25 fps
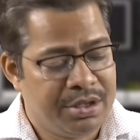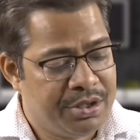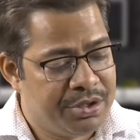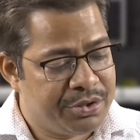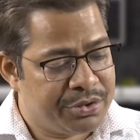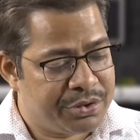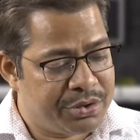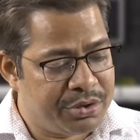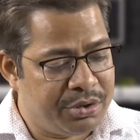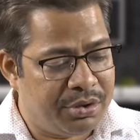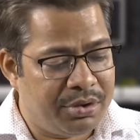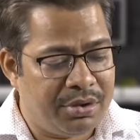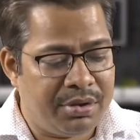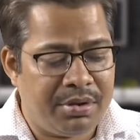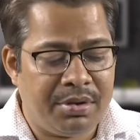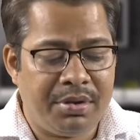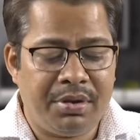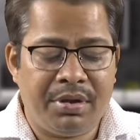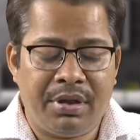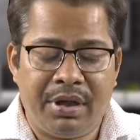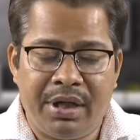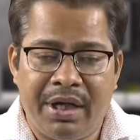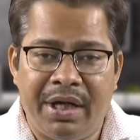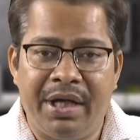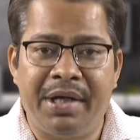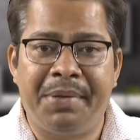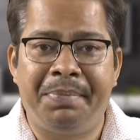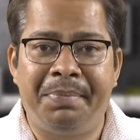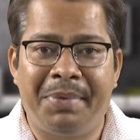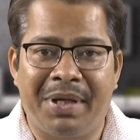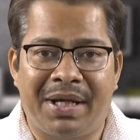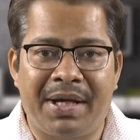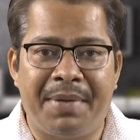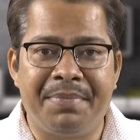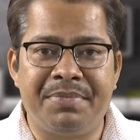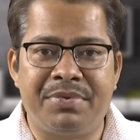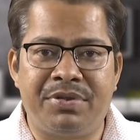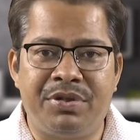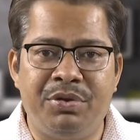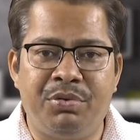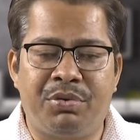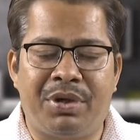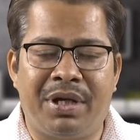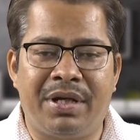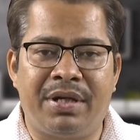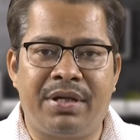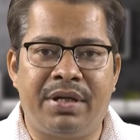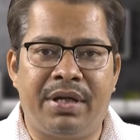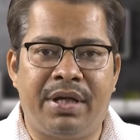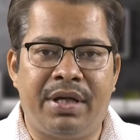So, it becomes you
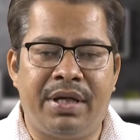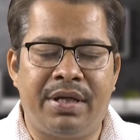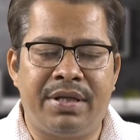can